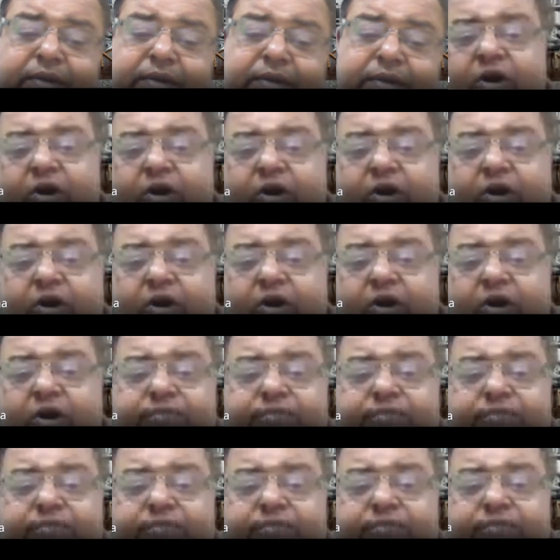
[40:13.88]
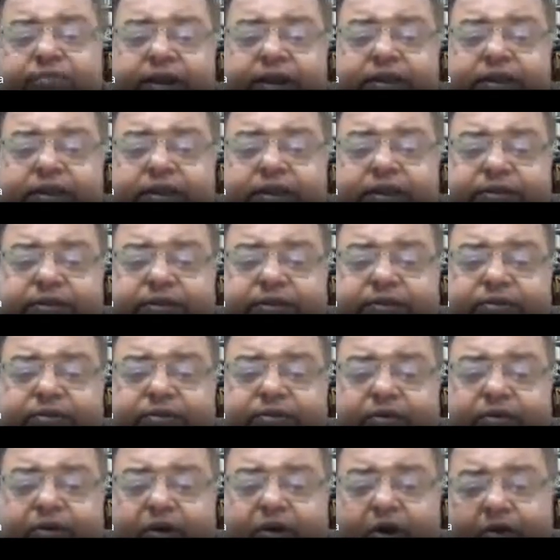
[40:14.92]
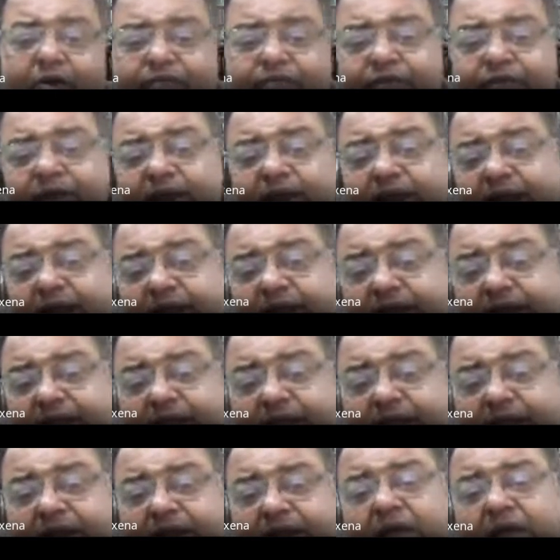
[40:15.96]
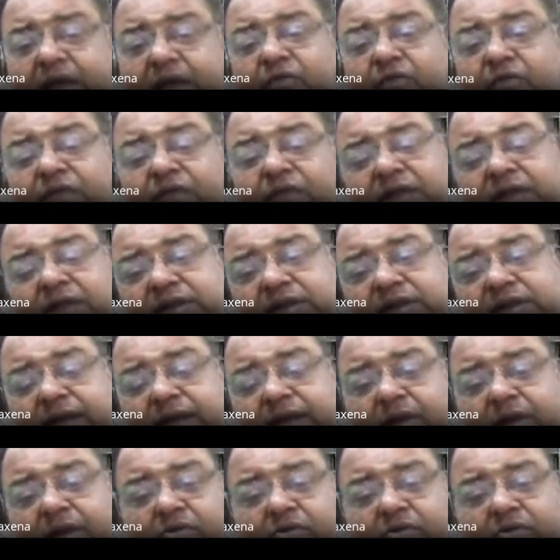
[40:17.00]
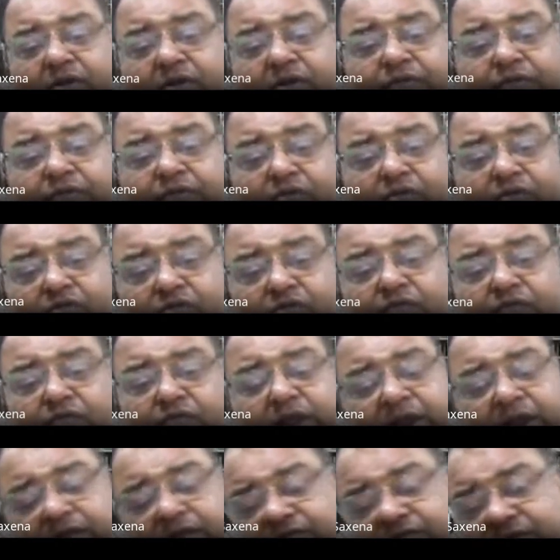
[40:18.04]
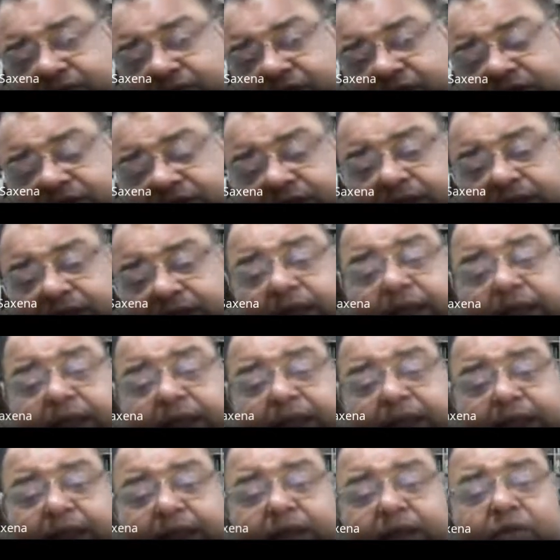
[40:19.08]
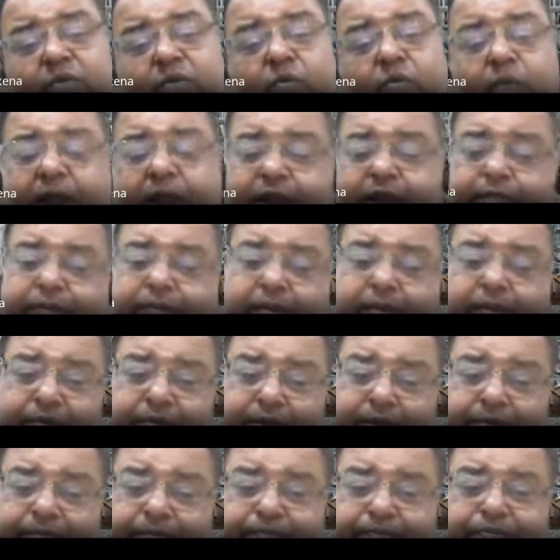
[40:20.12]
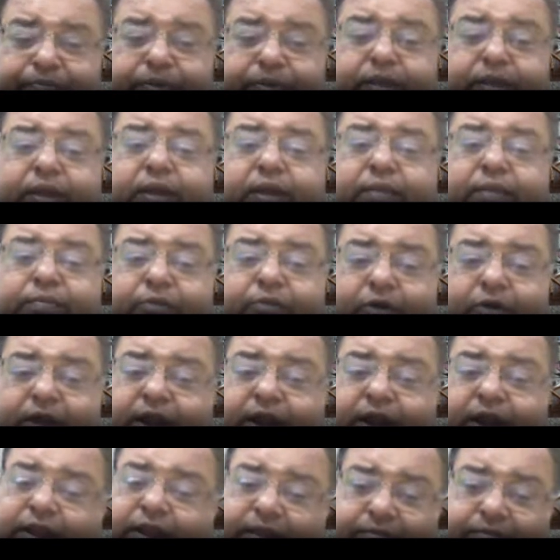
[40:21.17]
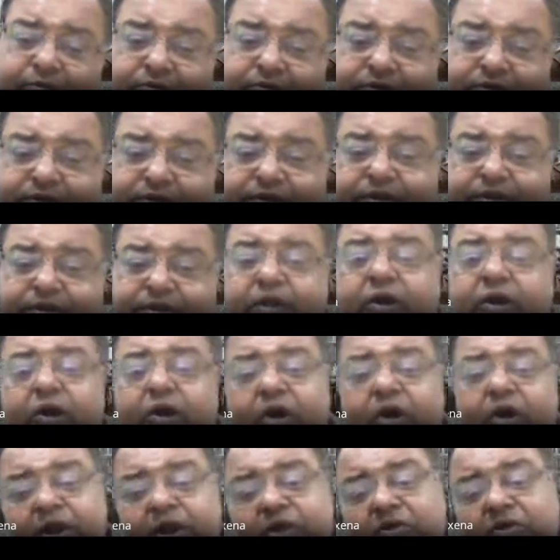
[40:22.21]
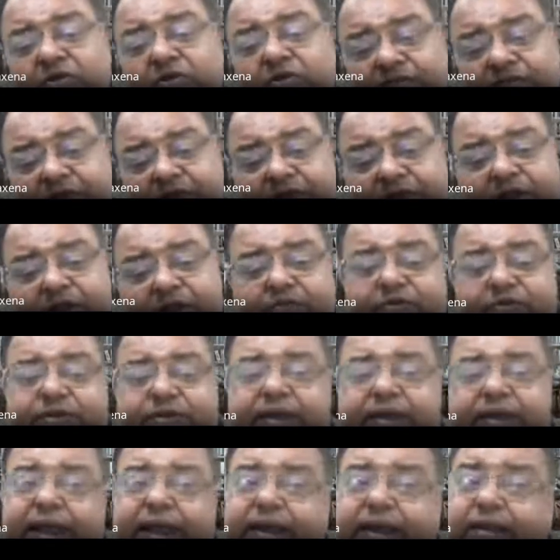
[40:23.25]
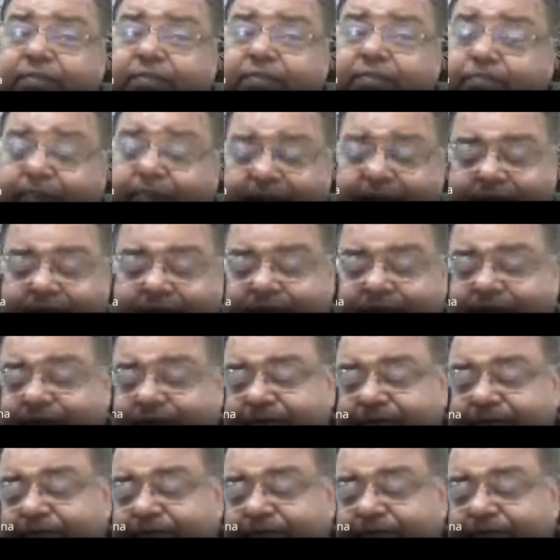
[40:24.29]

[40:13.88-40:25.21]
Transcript: corporate websites often contain vast amount of useful information in white paper, product demos, audios, videos, and press